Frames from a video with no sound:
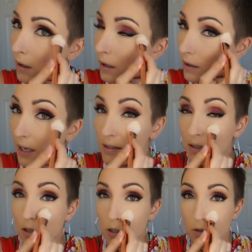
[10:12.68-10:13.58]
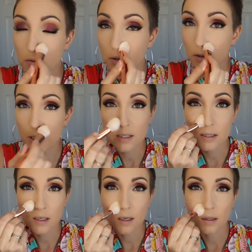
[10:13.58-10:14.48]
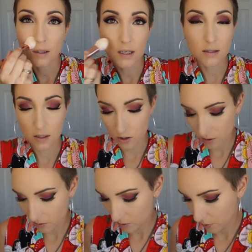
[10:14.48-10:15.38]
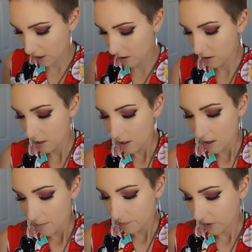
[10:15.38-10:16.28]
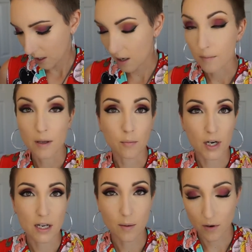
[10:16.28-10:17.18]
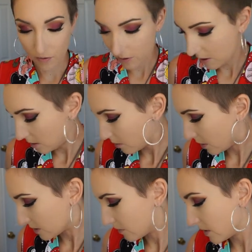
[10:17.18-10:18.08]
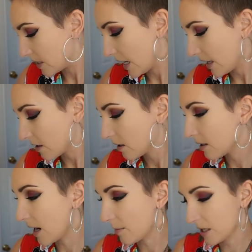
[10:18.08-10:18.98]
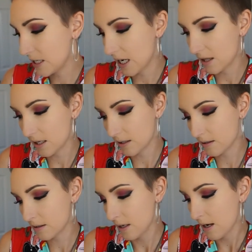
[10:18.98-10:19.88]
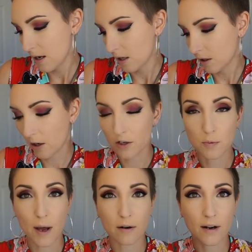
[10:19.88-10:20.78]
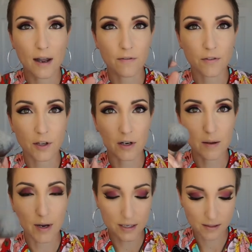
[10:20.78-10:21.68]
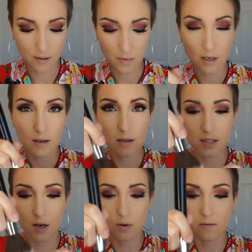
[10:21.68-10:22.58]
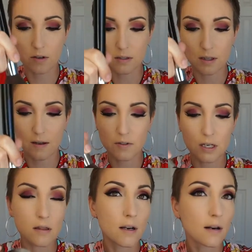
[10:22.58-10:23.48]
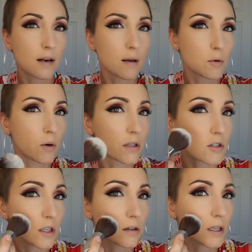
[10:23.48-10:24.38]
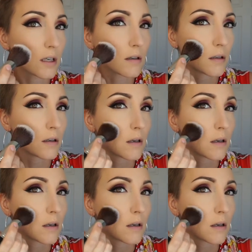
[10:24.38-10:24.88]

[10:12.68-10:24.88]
less issues with creasing and less issues with it breaking up over the rest of the day. Now I'm gonna take this large powder F30 by Sigma, take whatever is left in there, and I'm going to gently